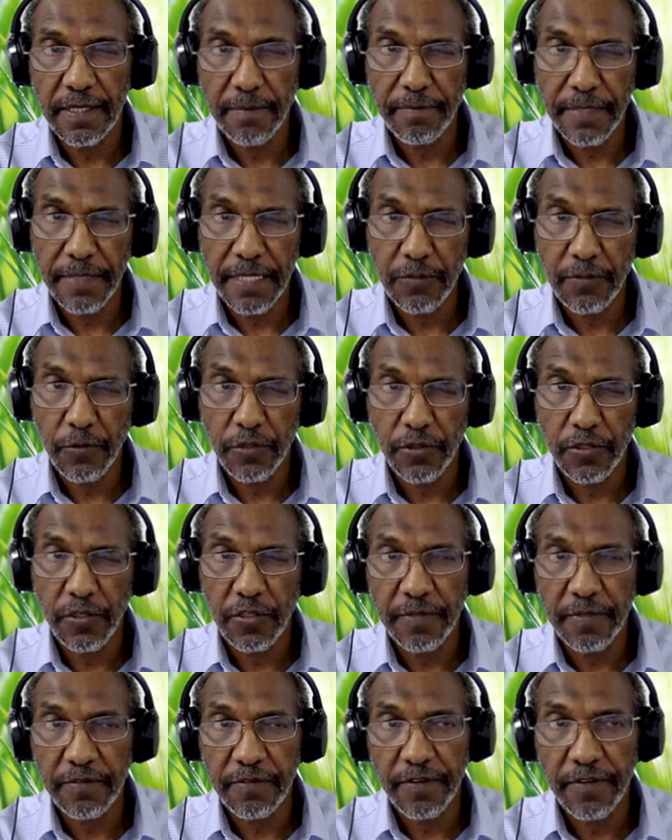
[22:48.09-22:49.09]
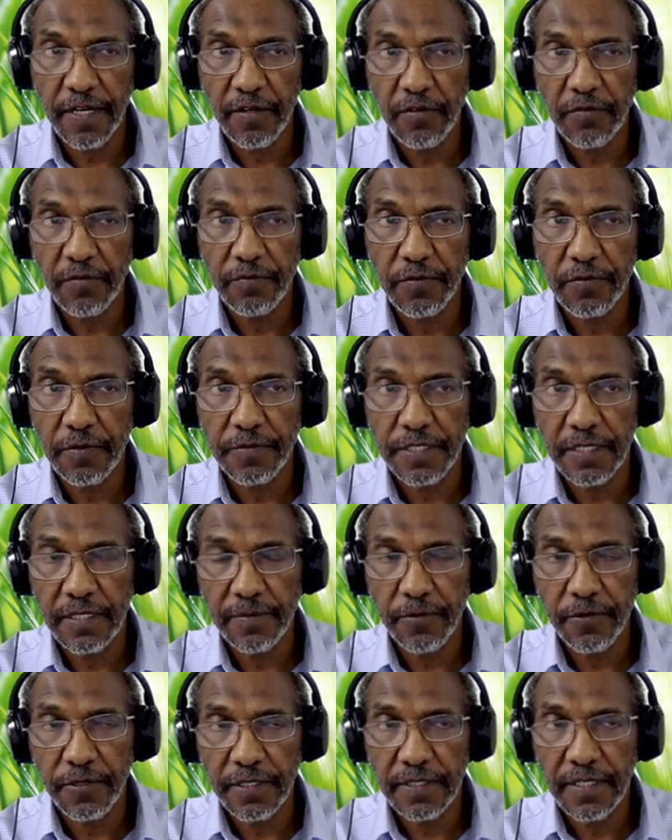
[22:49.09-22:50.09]
The mean would not be far off from
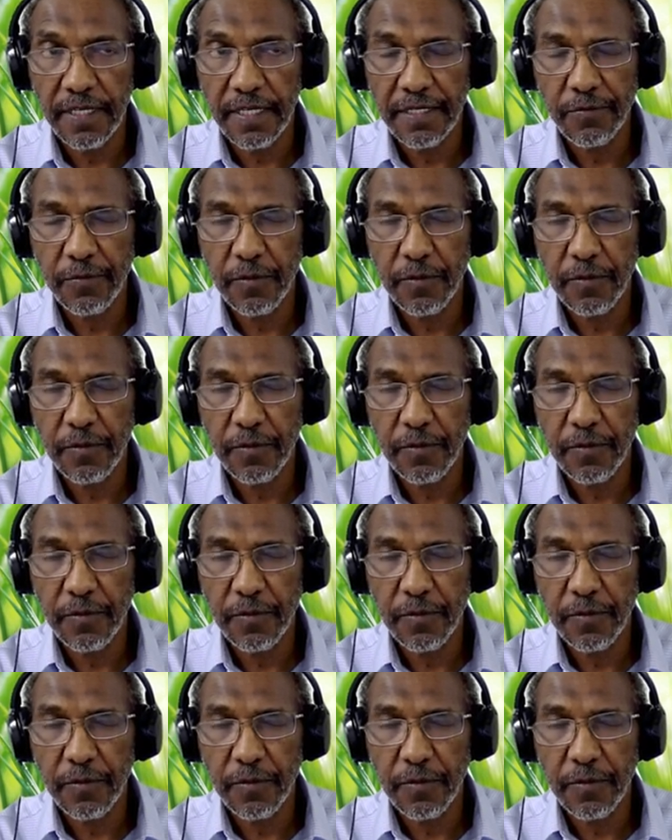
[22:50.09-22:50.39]
3.9.